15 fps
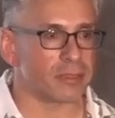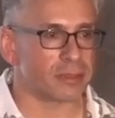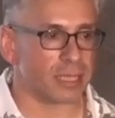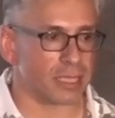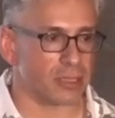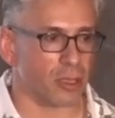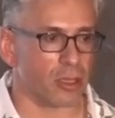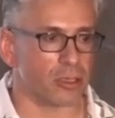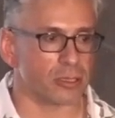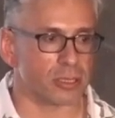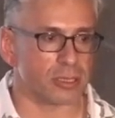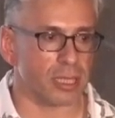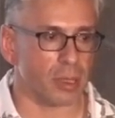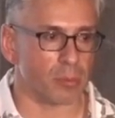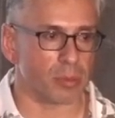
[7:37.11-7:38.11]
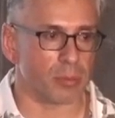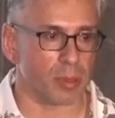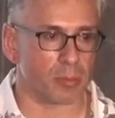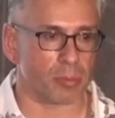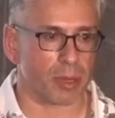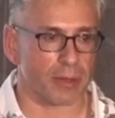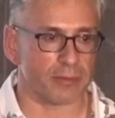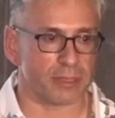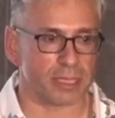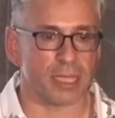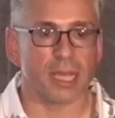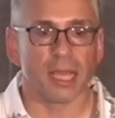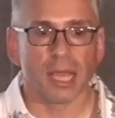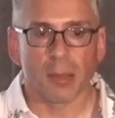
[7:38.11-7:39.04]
technology to implement privacy,